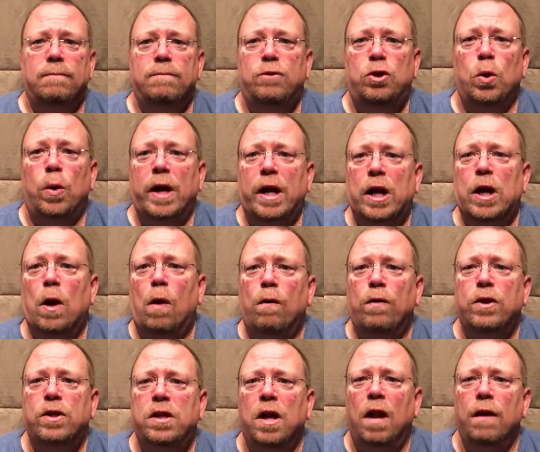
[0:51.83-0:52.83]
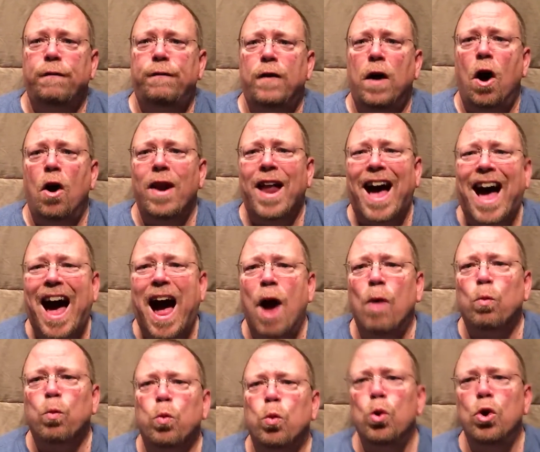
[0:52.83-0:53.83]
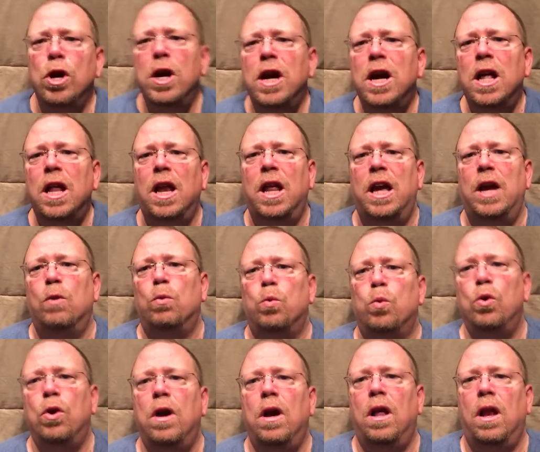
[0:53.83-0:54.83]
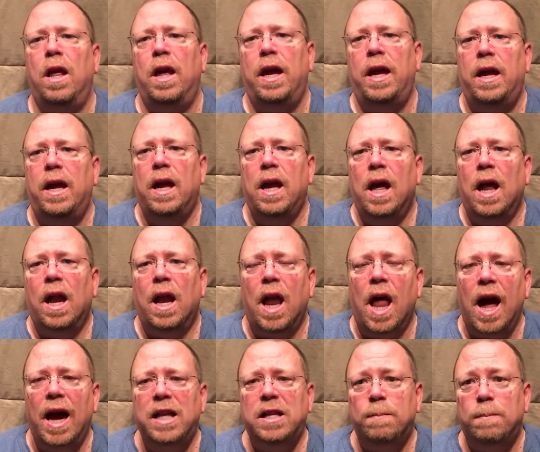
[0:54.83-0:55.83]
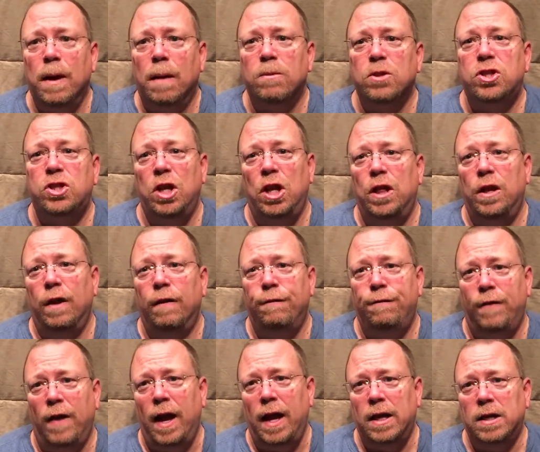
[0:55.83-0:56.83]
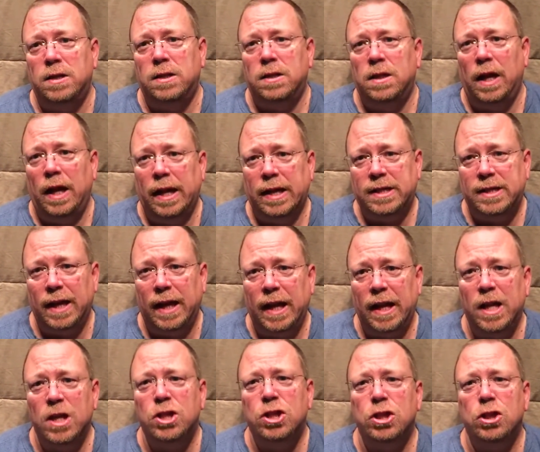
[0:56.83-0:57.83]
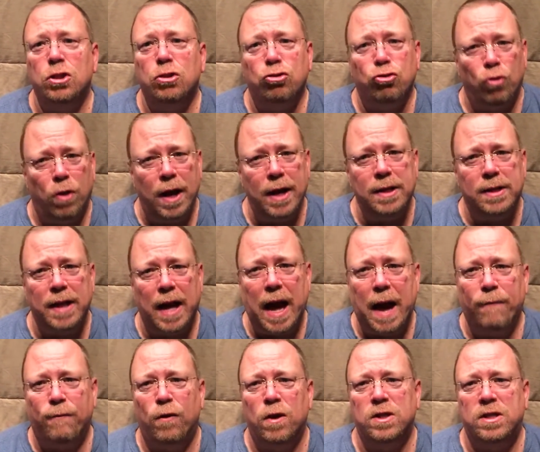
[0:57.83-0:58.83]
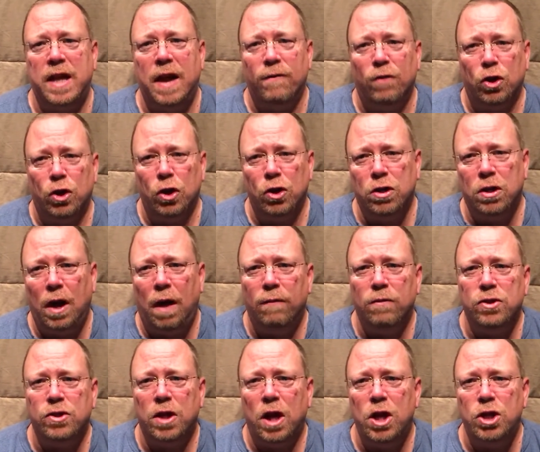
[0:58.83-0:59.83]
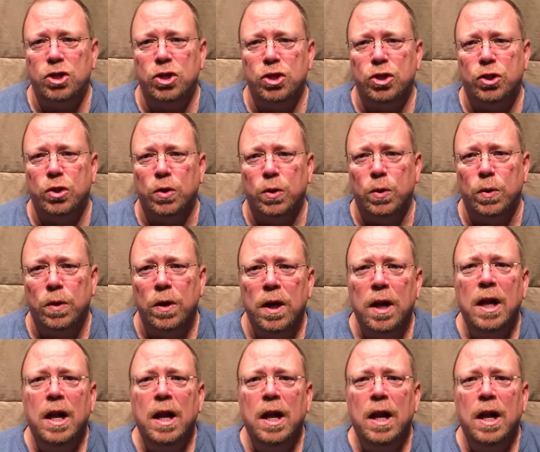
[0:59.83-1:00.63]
doing it over the telephone. I really like to be able to see their face. And this is a great time for us to have a good conversation too.